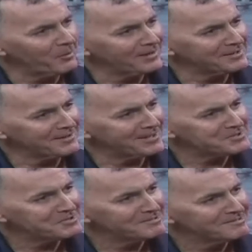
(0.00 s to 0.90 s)

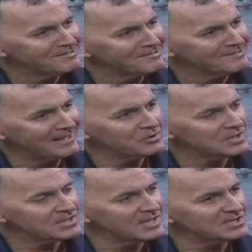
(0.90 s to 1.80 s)
recognized, not our
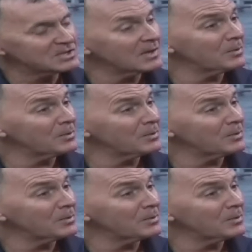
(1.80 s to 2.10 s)
successes.